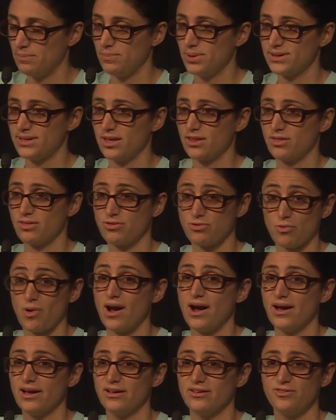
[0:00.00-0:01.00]
but they
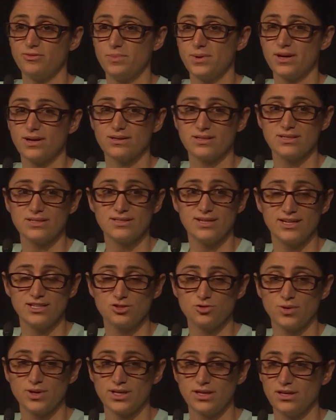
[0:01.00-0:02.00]
thrive. Because in 10,
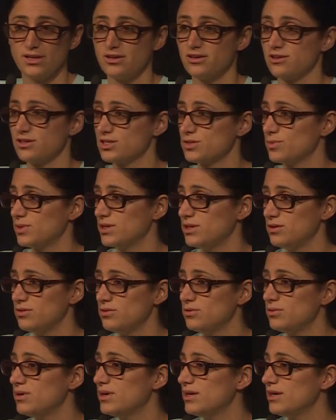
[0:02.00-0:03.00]
20 years,
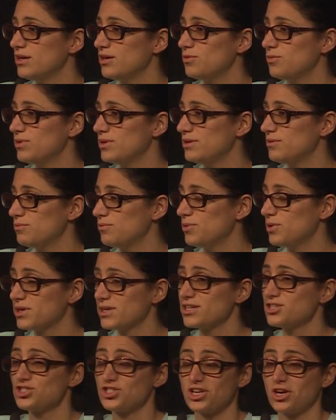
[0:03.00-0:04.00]
when we're
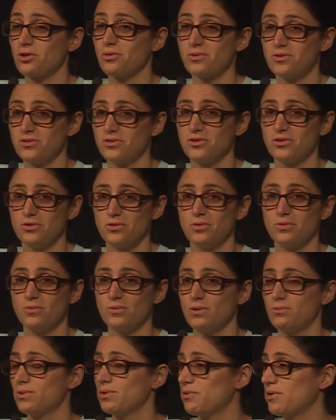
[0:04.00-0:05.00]
going to share with you
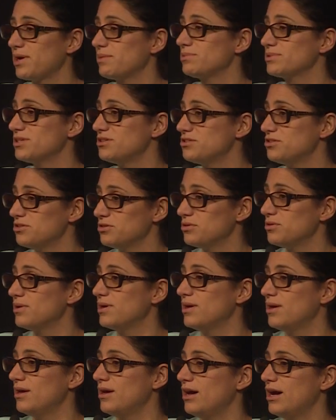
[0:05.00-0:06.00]
what we were able to do,
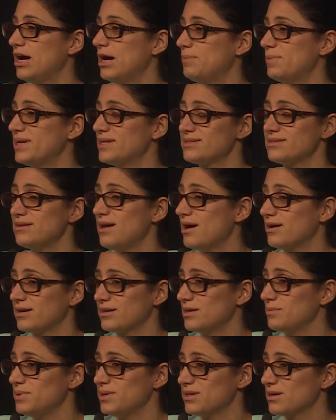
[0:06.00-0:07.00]
and it's not
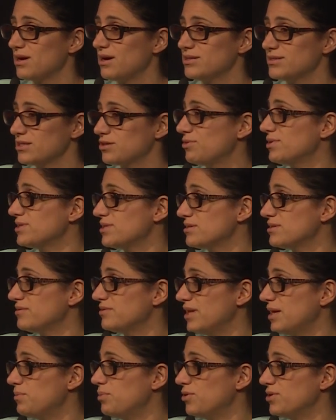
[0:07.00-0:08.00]
going to be the consequences
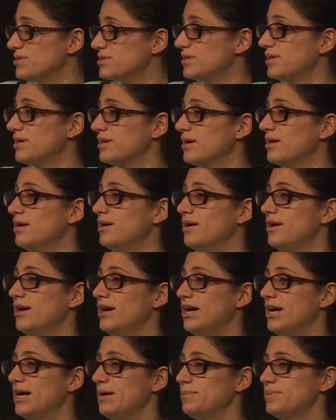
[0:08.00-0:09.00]
of lead poisoning.
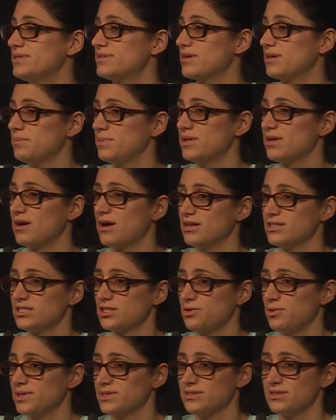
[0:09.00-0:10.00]
It's going to be the
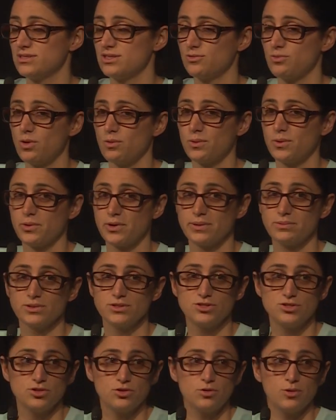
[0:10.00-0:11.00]
consequences of what we were able
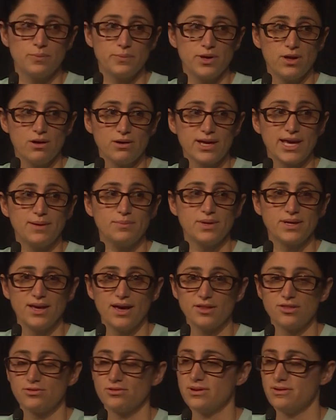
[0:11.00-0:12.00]
to do when we all came
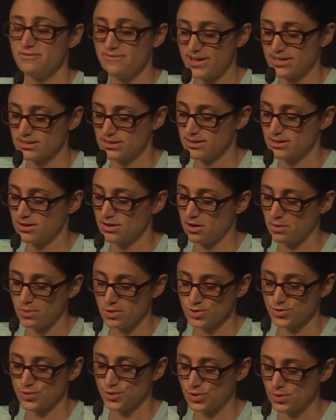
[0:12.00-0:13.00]
together and invested in our
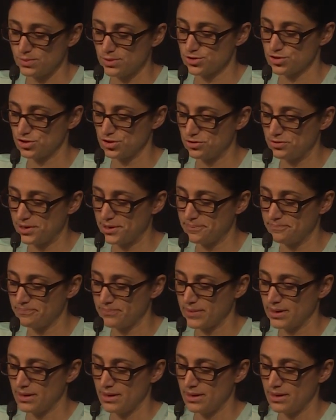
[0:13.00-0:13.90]
most vulnerable children.